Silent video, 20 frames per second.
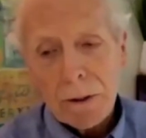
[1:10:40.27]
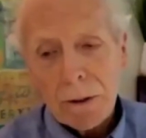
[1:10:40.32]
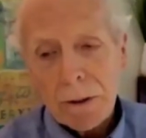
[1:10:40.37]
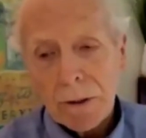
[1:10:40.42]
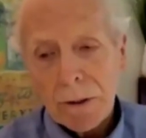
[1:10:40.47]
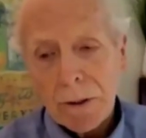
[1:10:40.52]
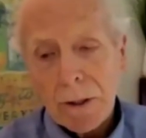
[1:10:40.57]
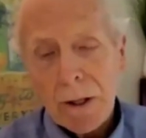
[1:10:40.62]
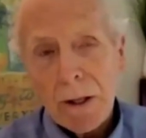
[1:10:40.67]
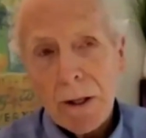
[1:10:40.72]

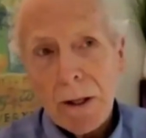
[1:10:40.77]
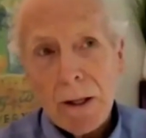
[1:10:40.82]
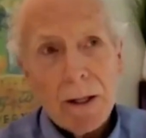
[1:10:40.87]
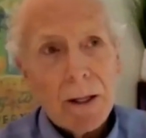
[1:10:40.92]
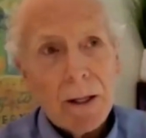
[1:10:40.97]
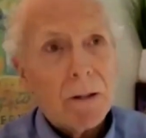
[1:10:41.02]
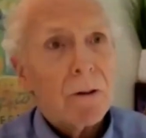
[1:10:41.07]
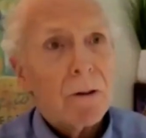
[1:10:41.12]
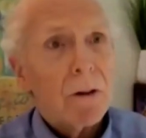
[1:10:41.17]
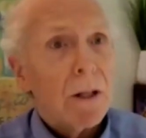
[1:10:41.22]
earlier,
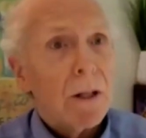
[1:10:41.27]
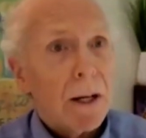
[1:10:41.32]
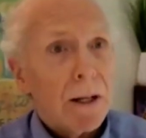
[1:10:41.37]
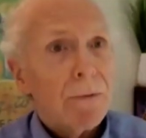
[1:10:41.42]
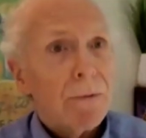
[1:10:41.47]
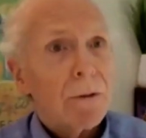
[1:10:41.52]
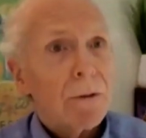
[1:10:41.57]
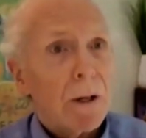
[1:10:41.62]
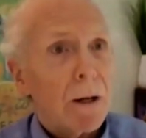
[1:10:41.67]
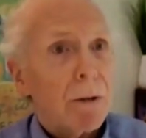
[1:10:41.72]
it's
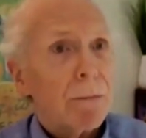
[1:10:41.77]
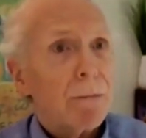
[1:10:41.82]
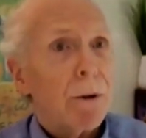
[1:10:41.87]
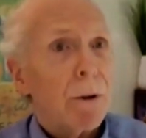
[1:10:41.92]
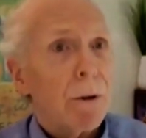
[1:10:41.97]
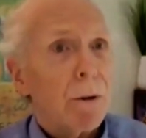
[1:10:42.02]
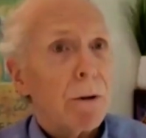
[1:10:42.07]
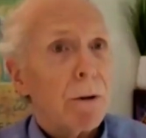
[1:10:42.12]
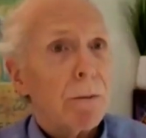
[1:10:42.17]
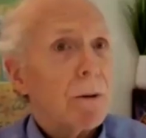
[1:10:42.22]
a
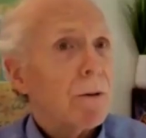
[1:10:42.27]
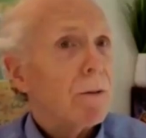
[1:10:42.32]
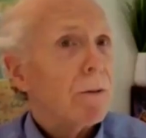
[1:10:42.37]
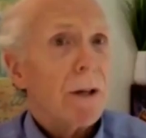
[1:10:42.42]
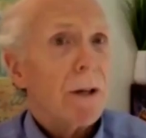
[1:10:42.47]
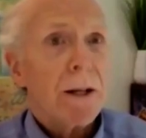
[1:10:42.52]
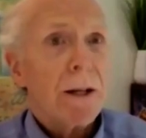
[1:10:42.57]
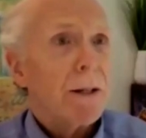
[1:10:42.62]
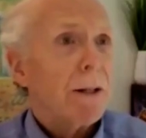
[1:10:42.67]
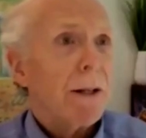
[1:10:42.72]
lifestyle
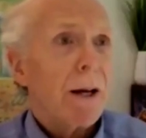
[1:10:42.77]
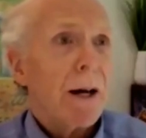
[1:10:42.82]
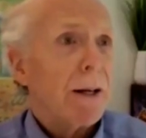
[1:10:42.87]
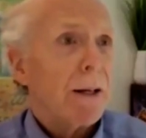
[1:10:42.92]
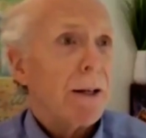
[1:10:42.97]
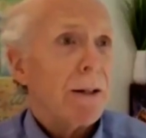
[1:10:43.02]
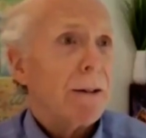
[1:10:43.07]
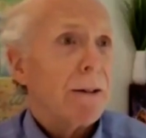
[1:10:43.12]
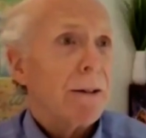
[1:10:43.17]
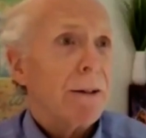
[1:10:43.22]
program. It's not
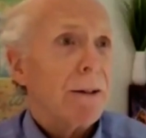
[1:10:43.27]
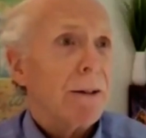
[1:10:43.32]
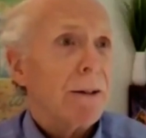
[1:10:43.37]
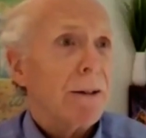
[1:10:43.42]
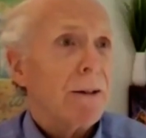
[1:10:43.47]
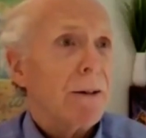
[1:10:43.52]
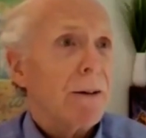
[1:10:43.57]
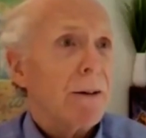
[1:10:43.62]
a diet.